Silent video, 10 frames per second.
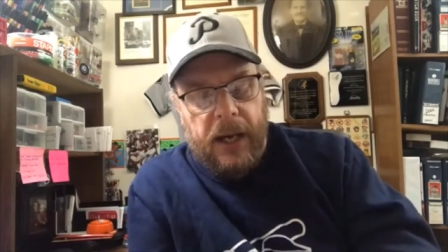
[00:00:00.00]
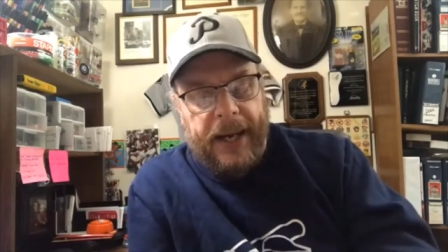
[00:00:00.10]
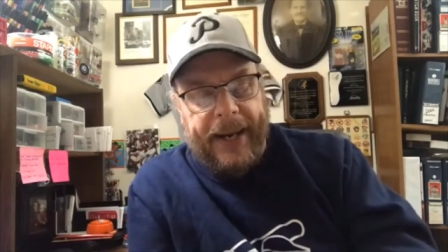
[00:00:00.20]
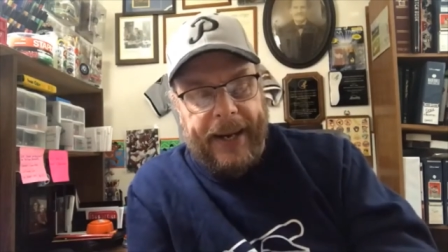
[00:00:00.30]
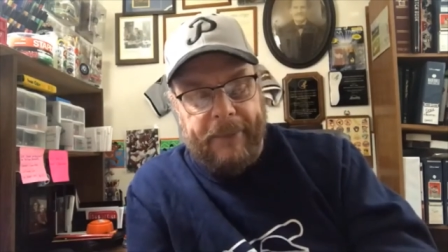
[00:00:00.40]

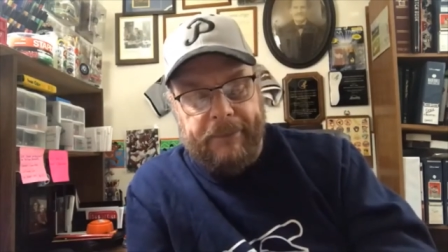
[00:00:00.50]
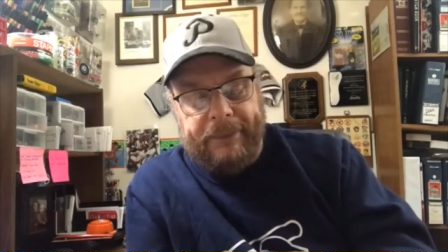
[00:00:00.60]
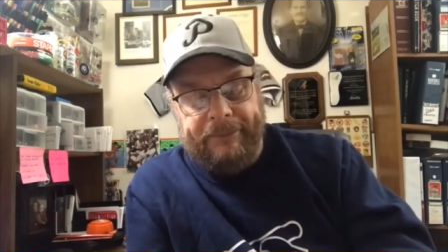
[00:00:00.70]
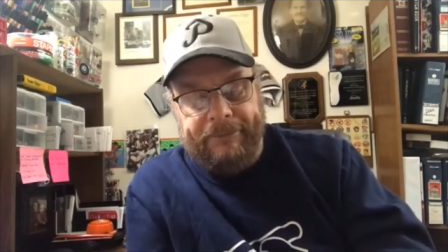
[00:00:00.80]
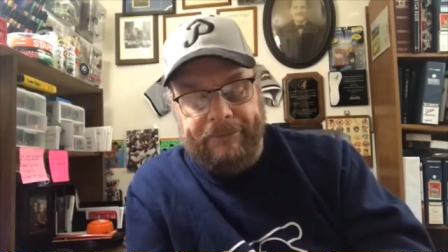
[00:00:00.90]
Um,
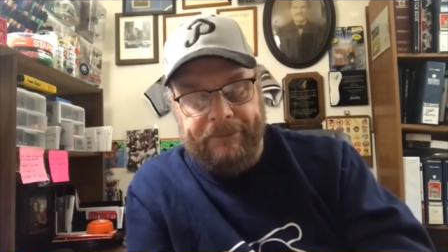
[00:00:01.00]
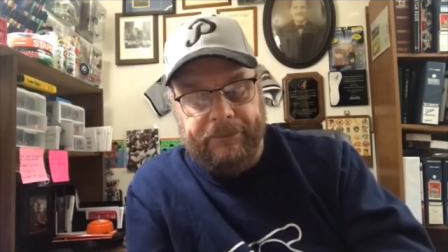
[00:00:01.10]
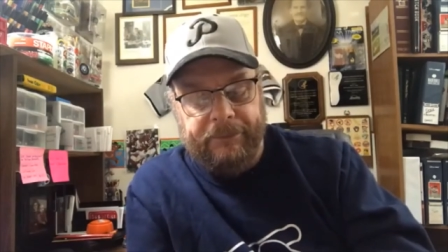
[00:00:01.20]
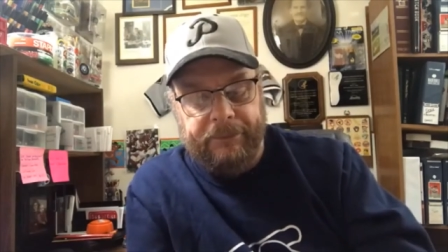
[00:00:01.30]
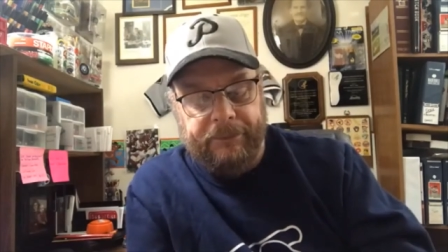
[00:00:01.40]

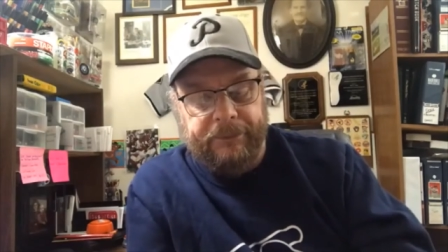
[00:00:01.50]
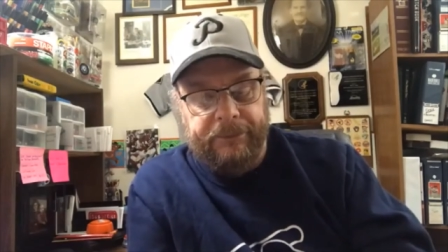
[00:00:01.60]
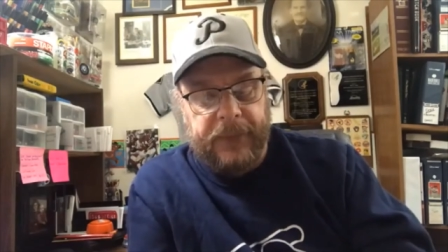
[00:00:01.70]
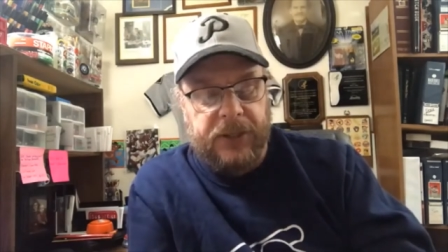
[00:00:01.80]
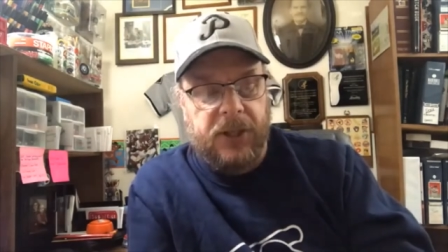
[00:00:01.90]

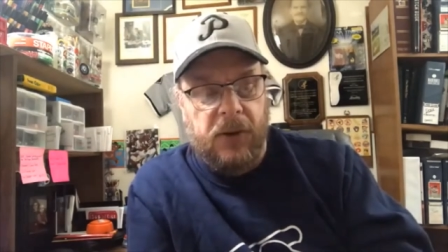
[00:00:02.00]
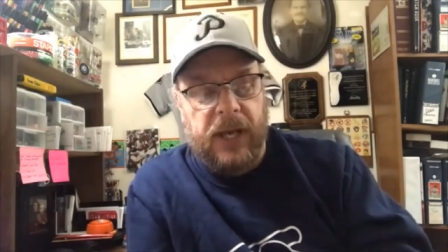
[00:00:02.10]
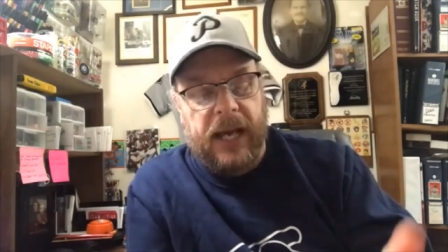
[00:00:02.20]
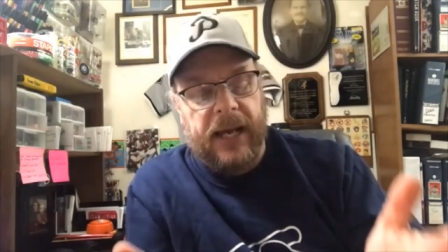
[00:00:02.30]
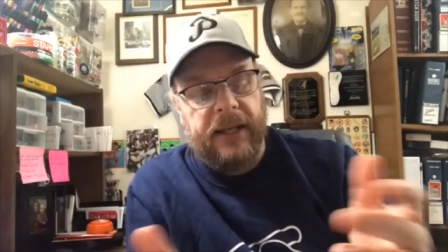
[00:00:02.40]
and so,
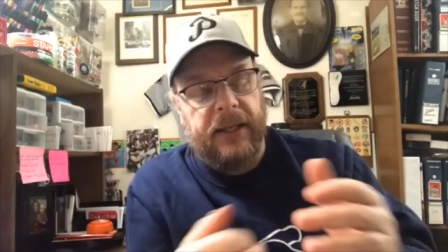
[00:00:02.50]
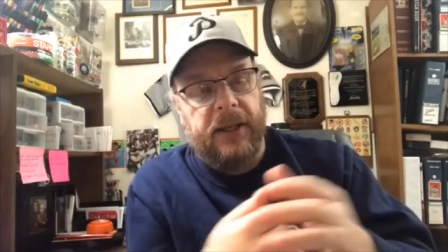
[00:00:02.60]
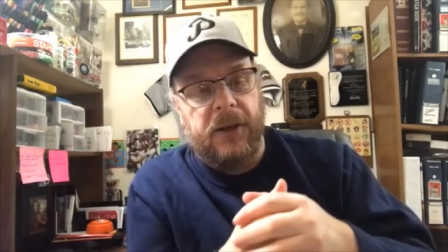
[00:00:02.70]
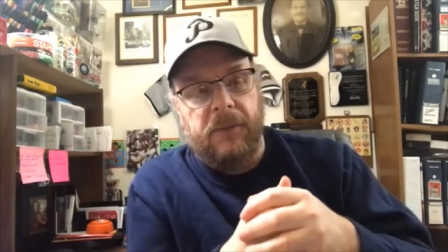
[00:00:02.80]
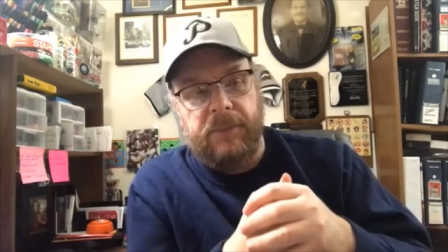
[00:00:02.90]
yeah, you
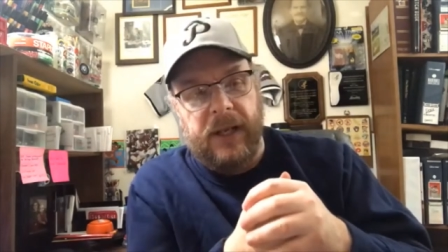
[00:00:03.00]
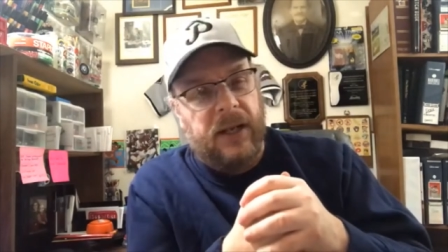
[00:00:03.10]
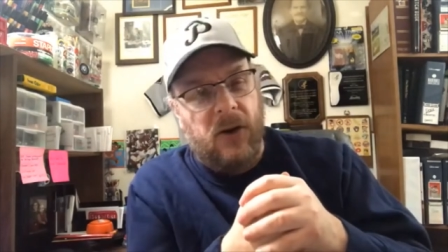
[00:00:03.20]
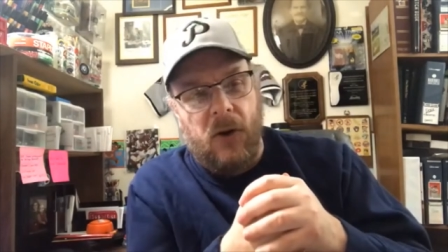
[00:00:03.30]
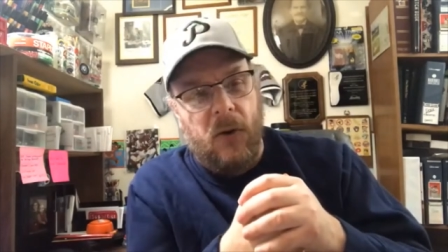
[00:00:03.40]
know, but
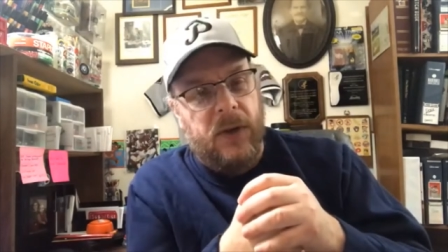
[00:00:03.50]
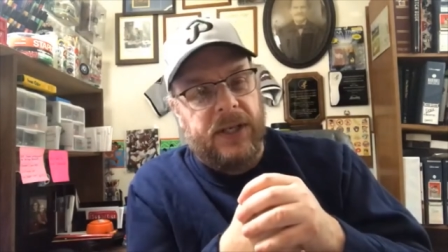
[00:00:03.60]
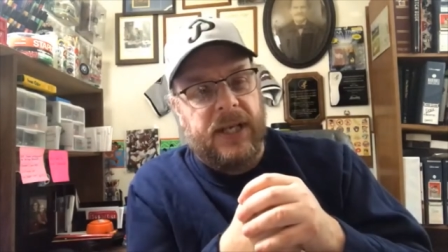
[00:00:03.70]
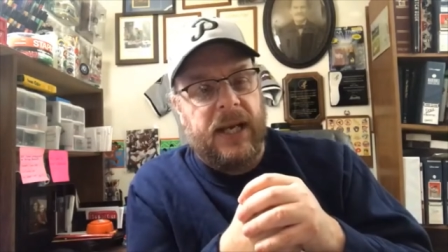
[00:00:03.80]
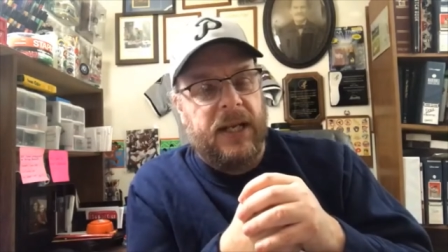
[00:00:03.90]
you're
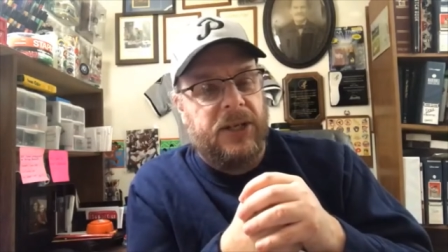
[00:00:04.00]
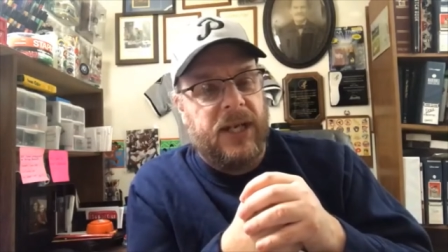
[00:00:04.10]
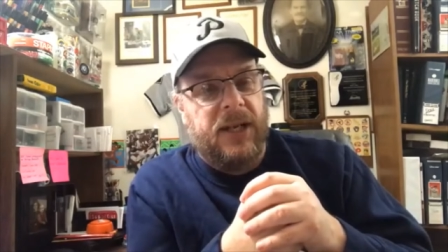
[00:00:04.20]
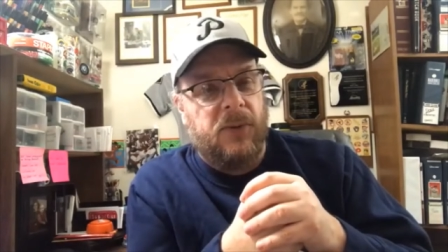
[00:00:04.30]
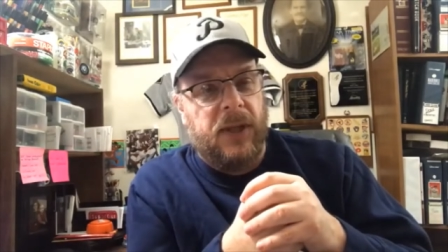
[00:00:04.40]
always taking a
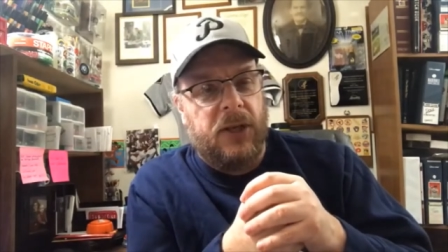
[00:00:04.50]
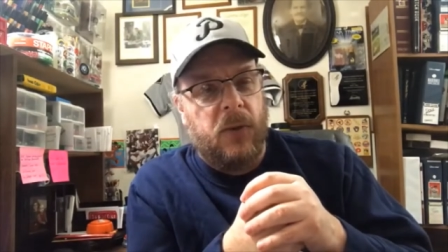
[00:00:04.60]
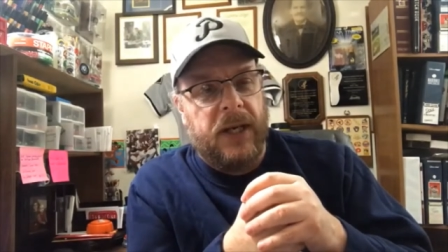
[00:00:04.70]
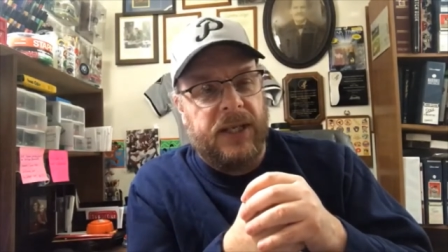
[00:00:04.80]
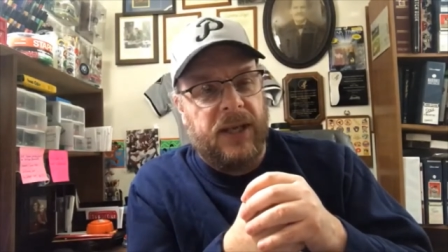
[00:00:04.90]
chance with a
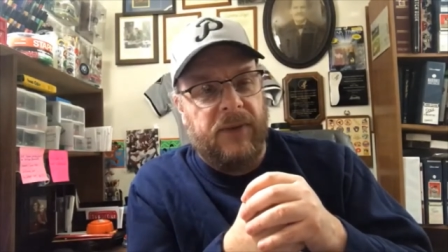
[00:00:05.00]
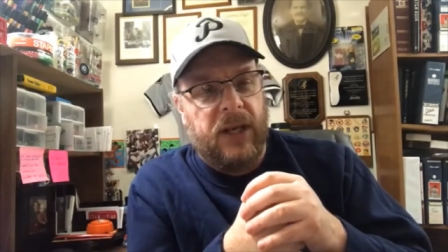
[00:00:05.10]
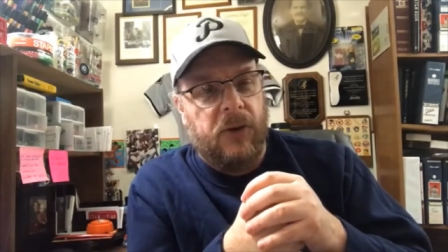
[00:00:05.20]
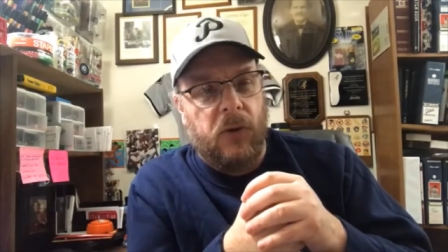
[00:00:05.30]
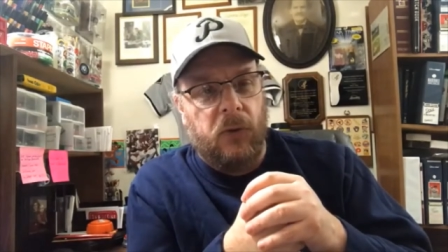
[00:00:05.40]
27
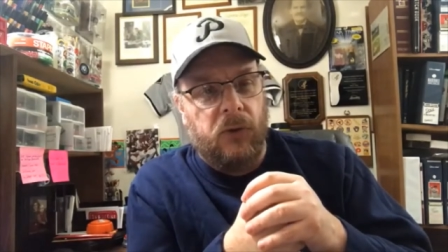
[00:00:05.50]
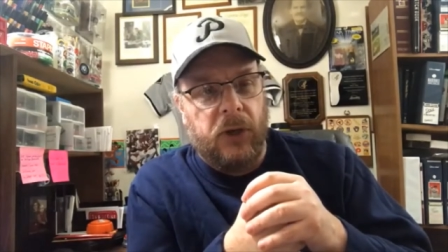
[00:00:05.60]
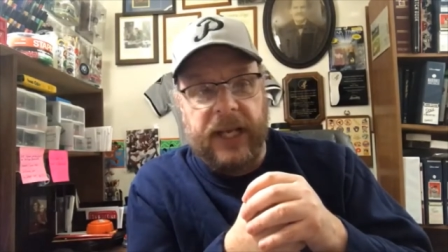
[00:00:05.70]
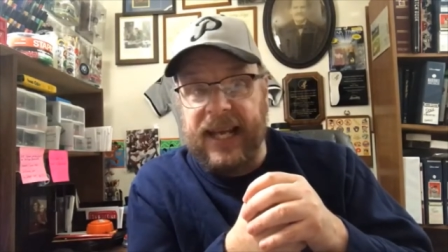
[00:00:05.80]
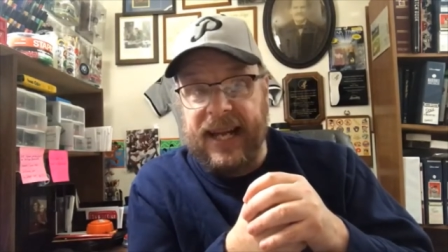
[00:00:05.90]
year old
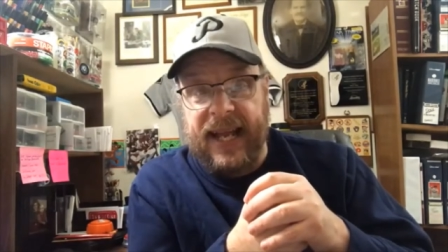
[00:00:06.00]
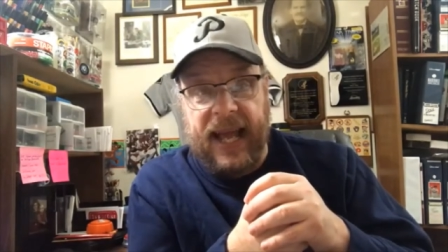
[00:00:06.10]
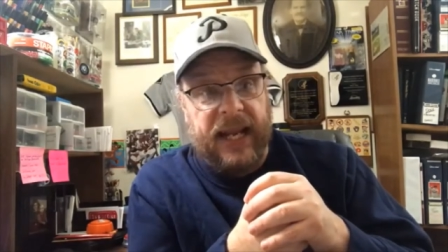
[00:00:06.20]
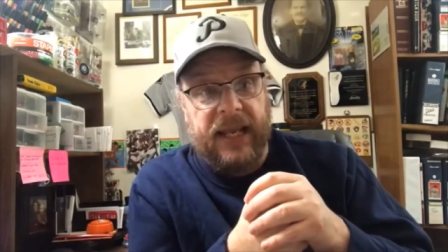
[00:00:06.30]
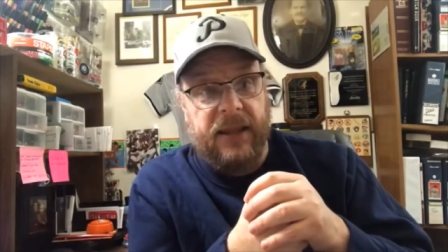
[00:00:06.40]
rookie at
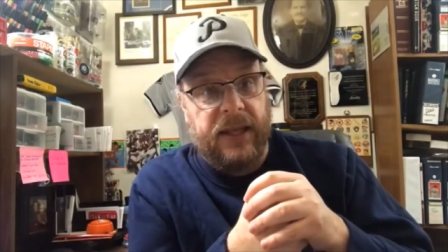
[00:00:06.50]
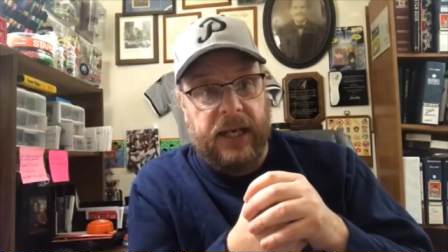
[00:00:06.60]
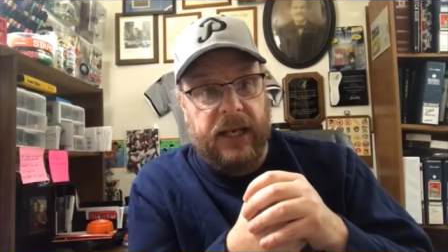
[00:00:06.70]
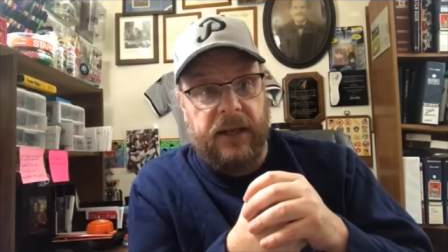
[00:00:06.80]
anything,